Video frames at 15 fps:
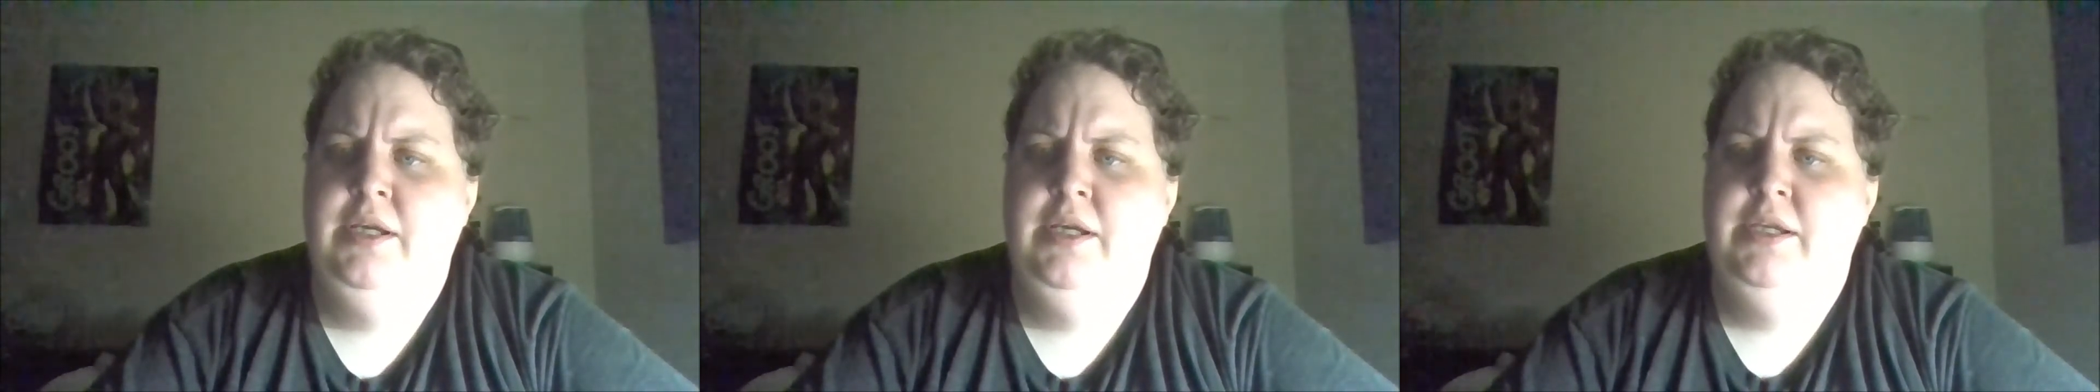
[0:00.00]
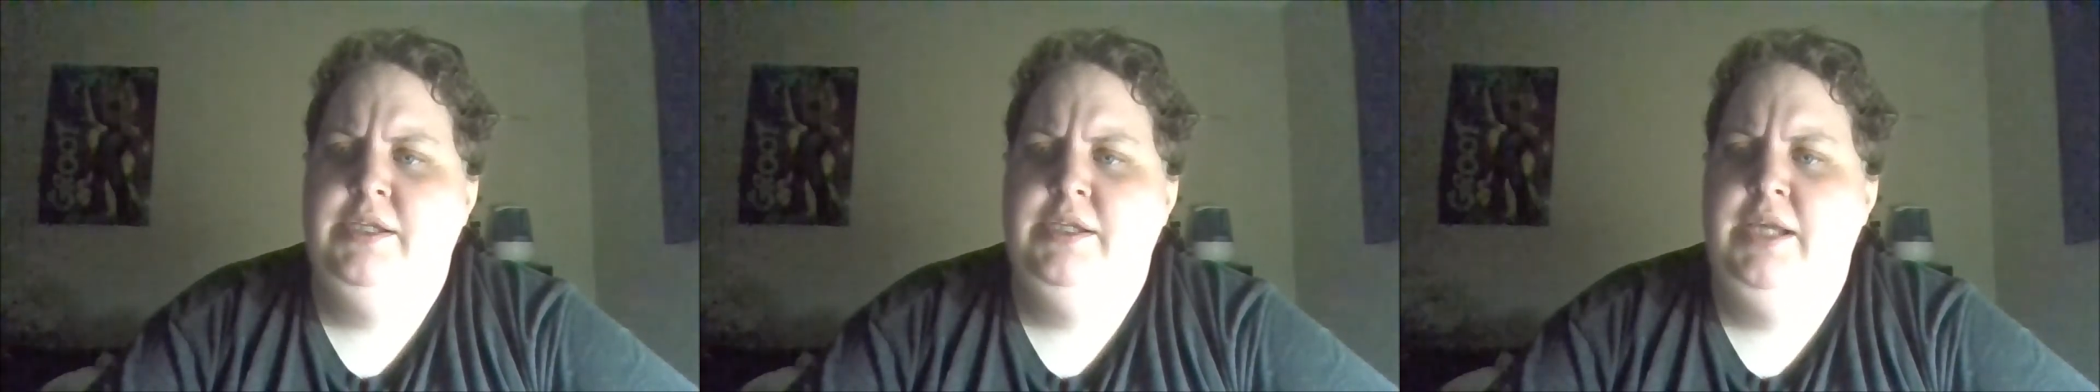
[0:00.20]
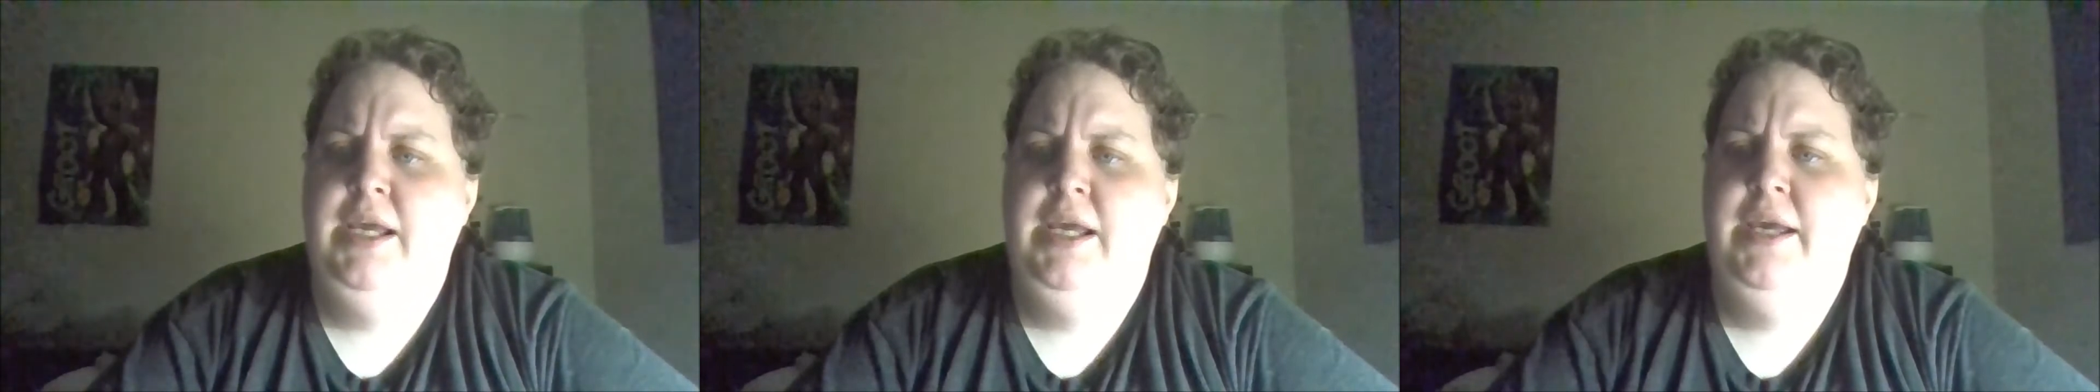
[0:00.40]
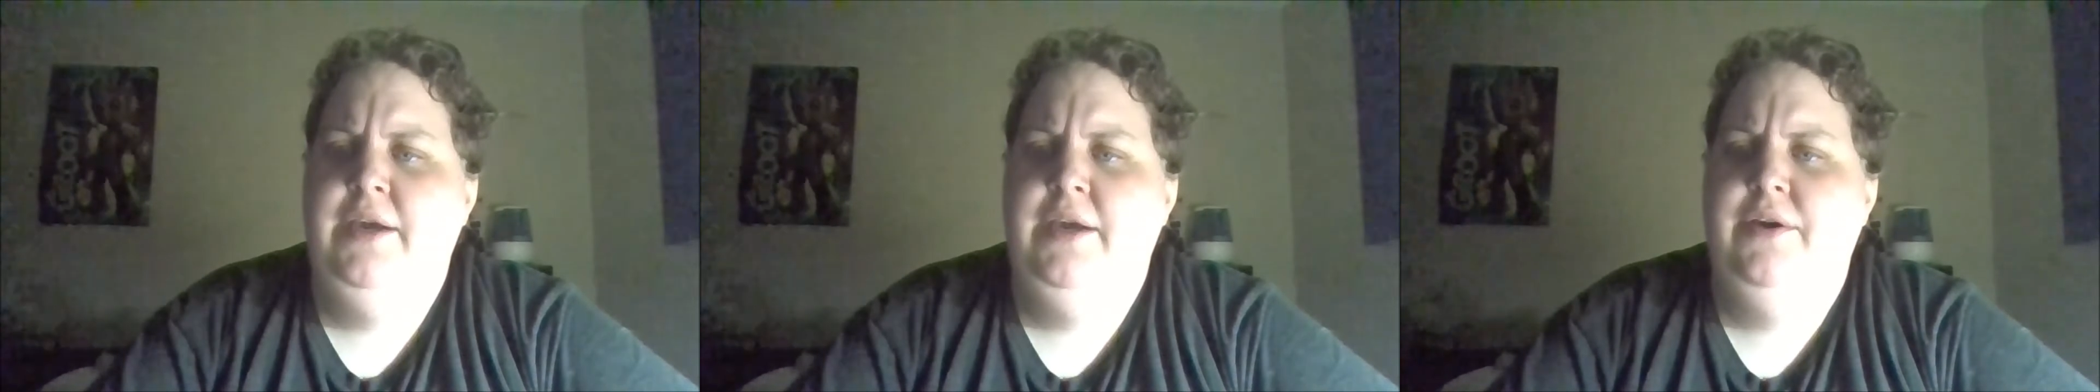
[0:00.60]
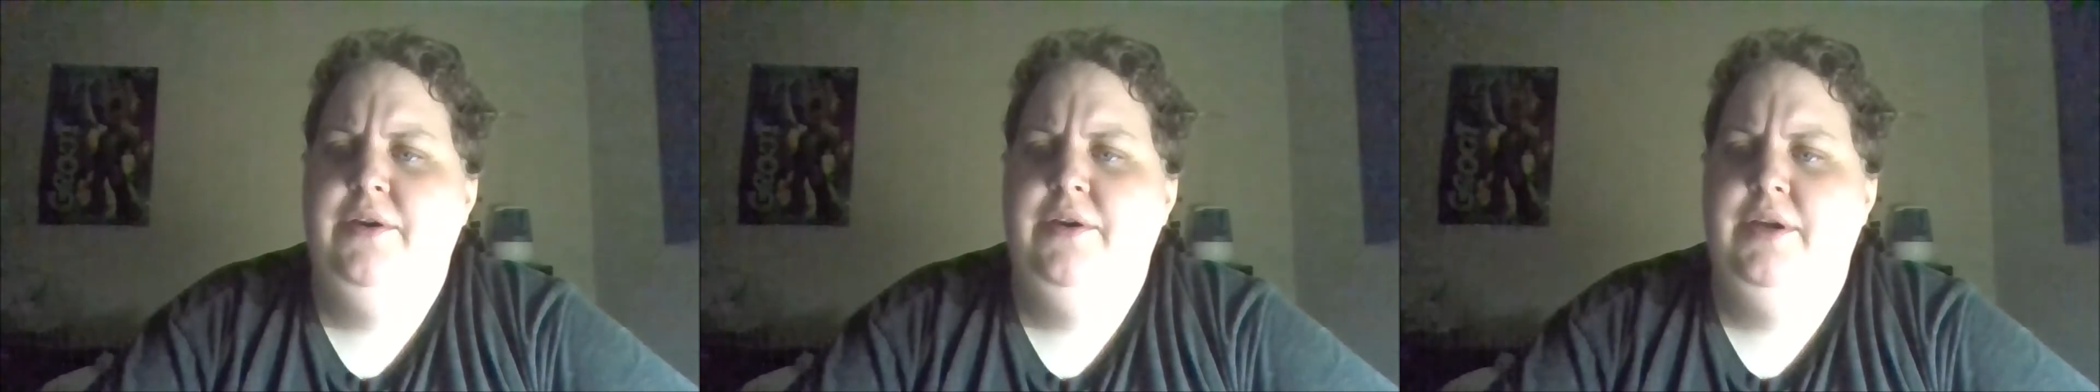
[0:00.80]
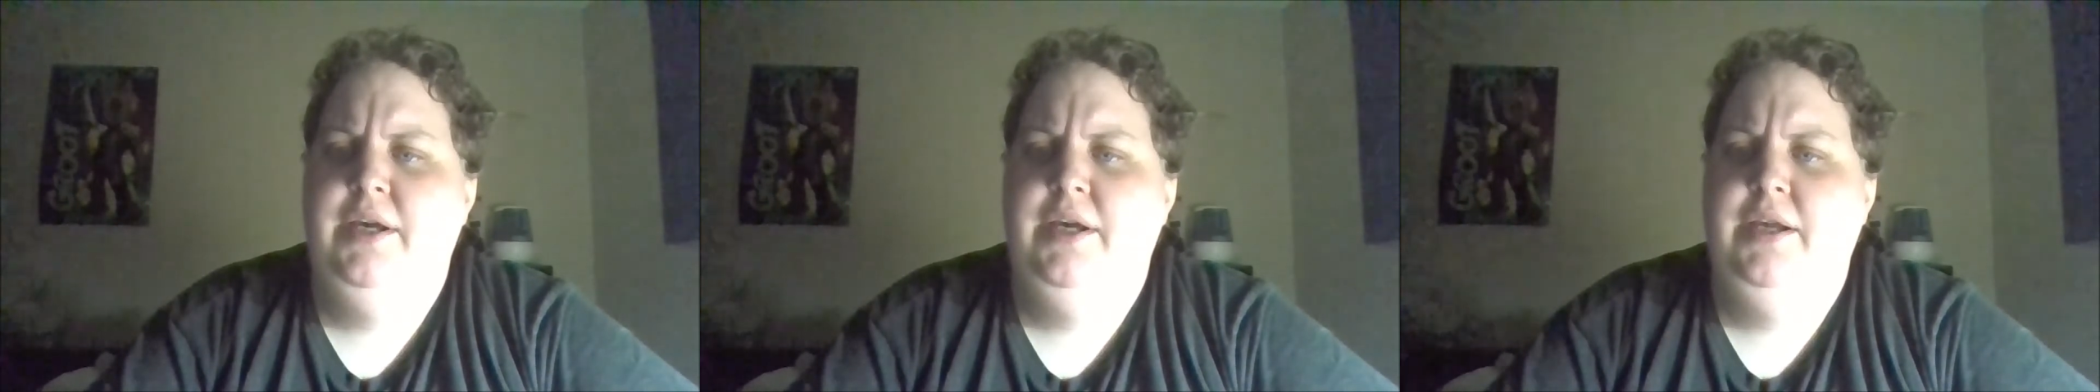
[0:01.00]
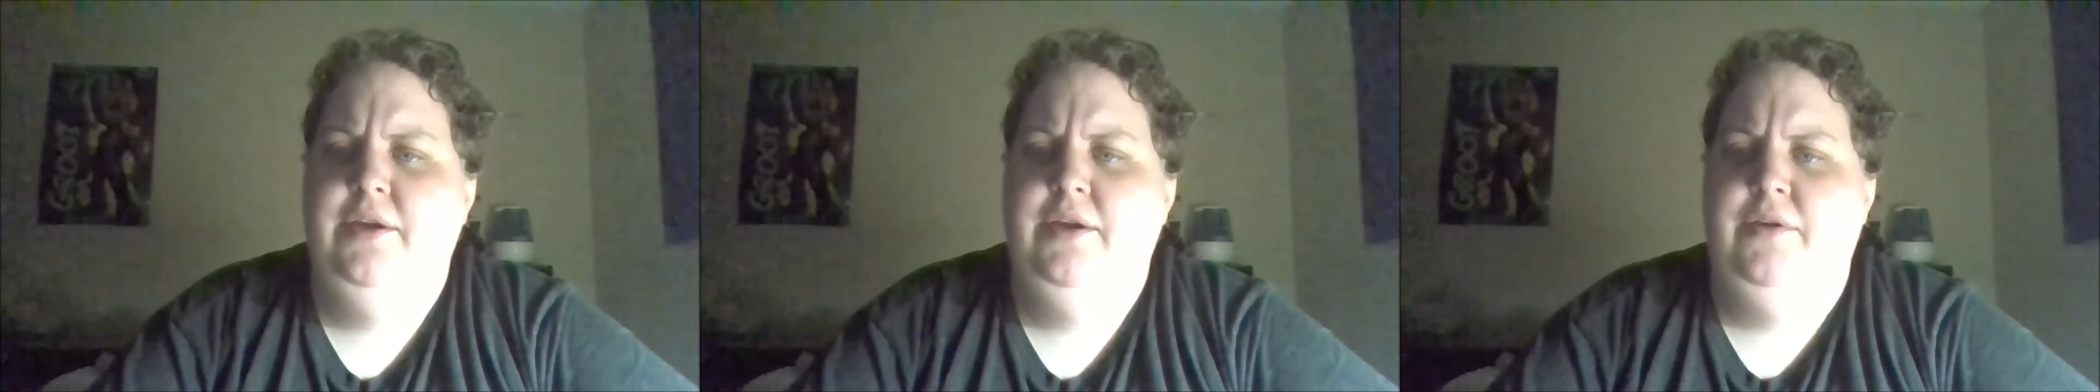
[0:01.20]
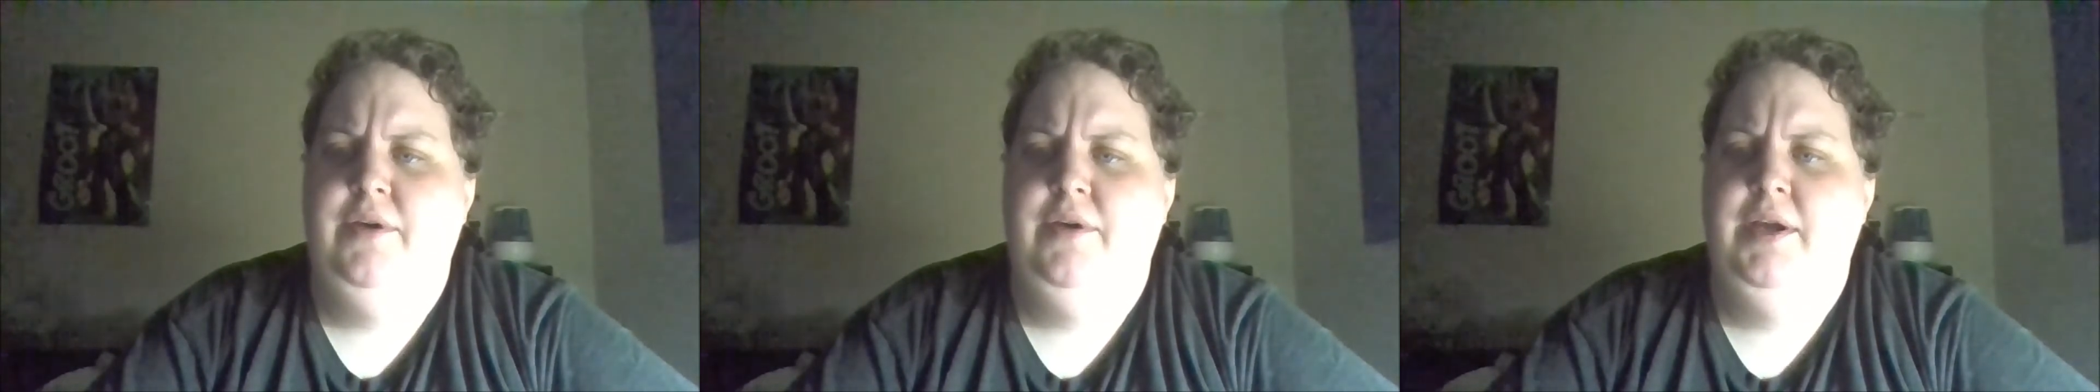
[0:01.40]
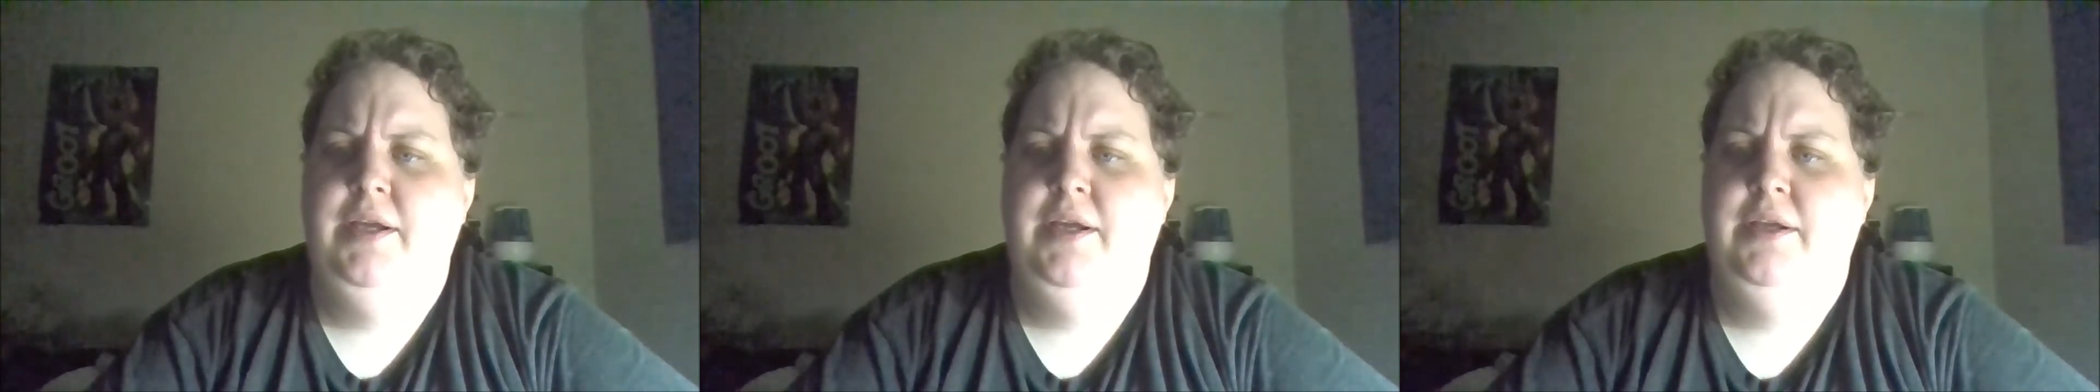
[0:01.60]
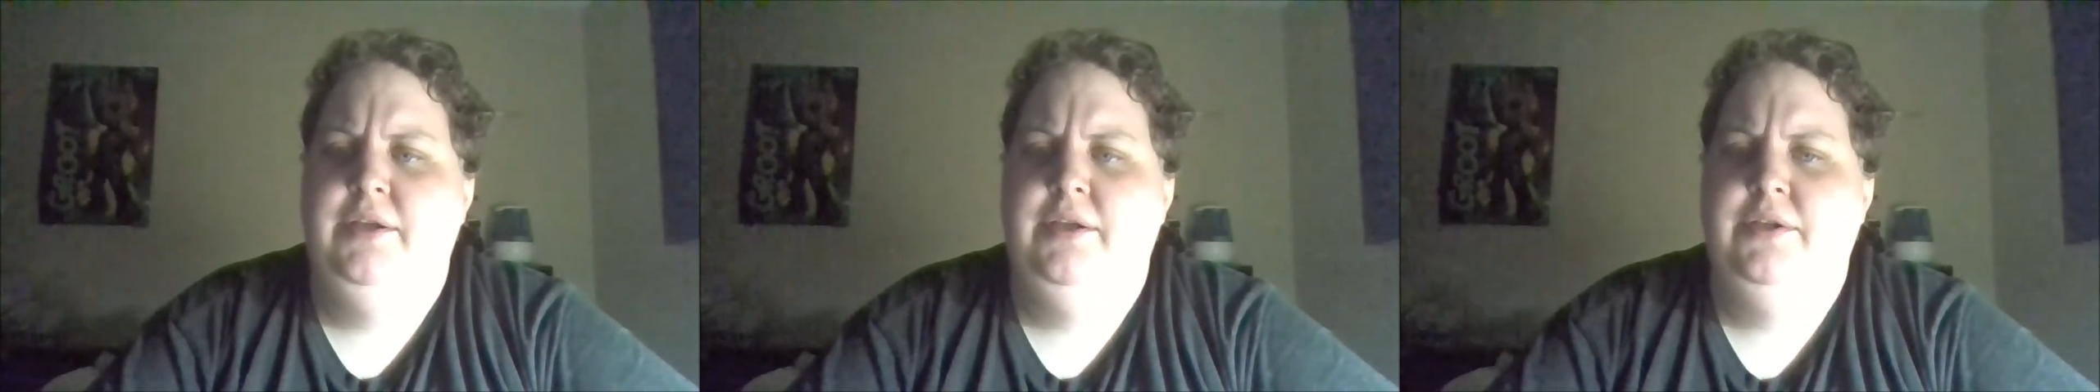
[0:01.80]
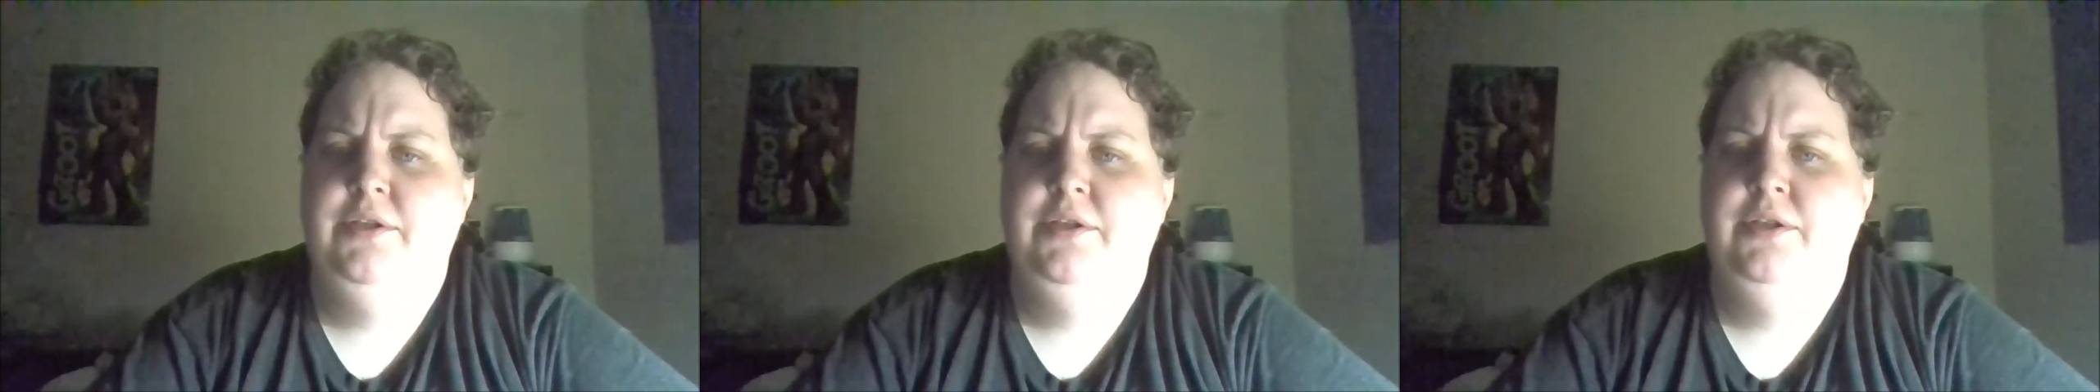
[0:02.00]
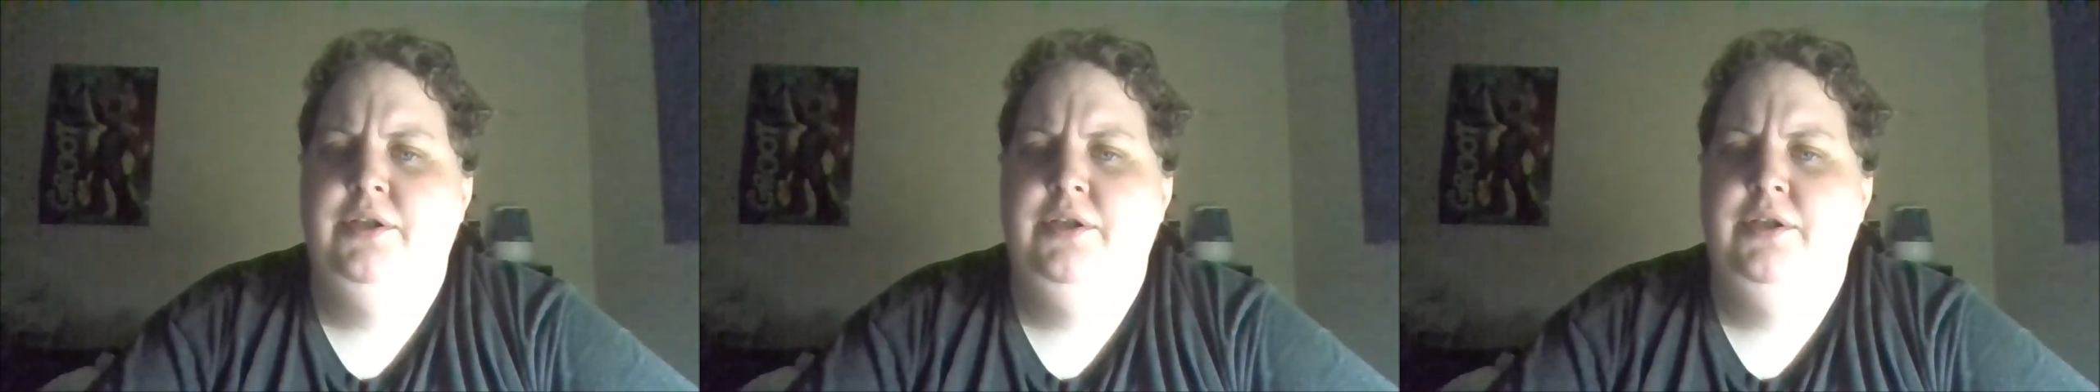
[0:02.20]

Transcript: Say goodnight, Grace.